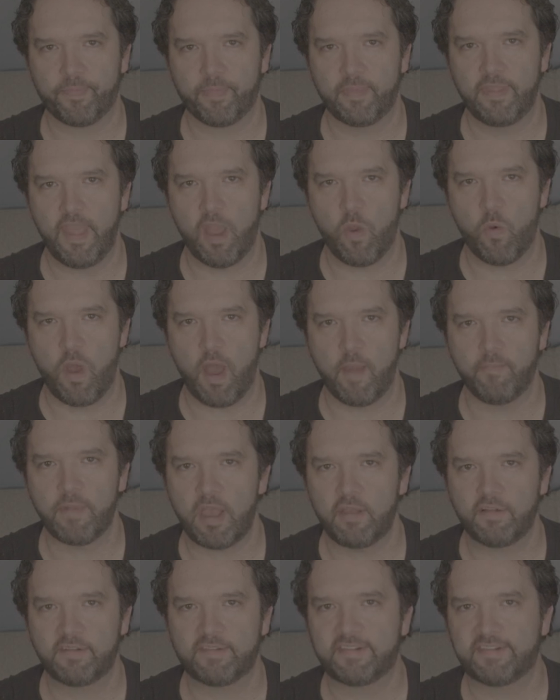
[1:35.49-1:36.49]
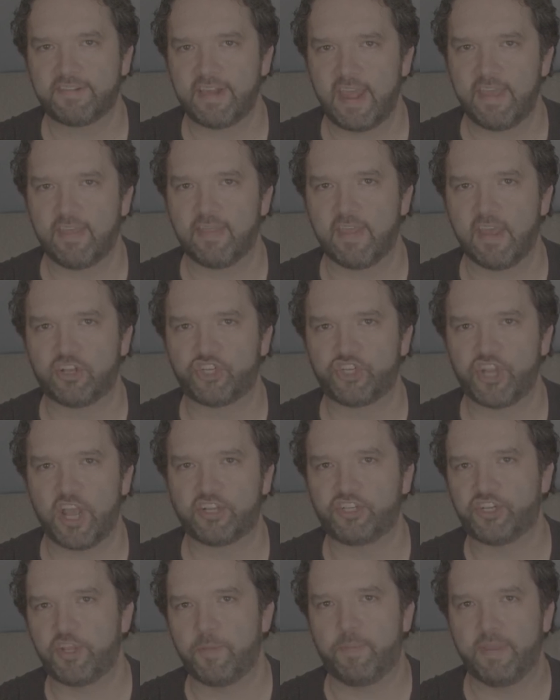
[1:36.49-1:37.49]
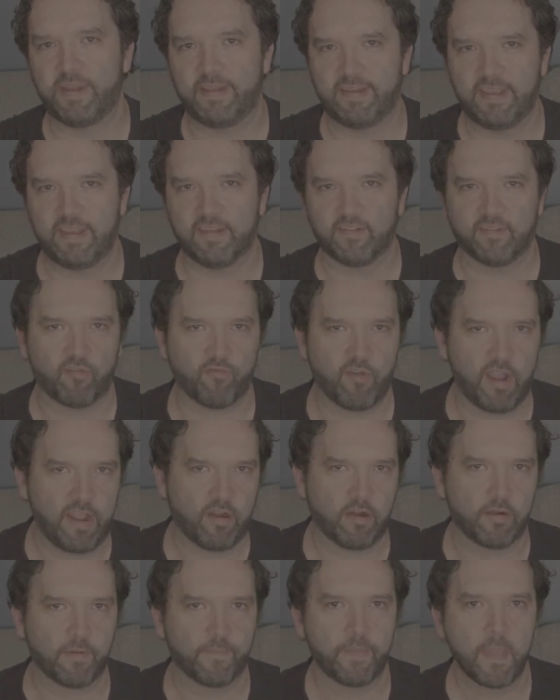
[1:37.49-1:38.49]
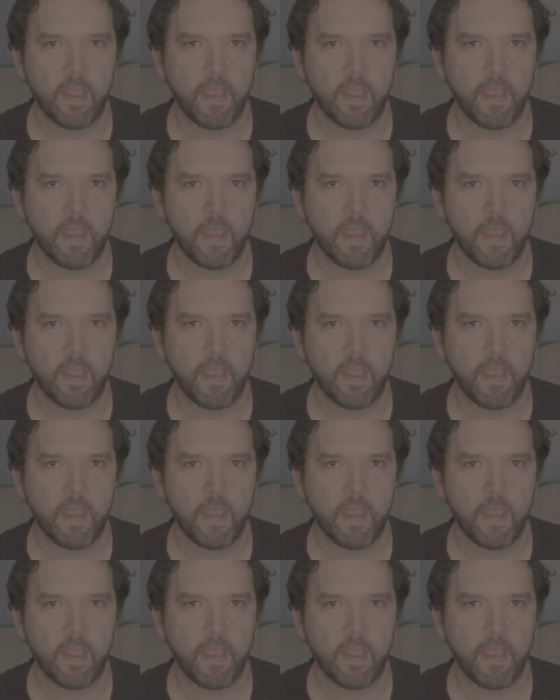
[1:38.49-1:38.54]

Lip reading: Now, I'm not saying that Chat GPT is a writer,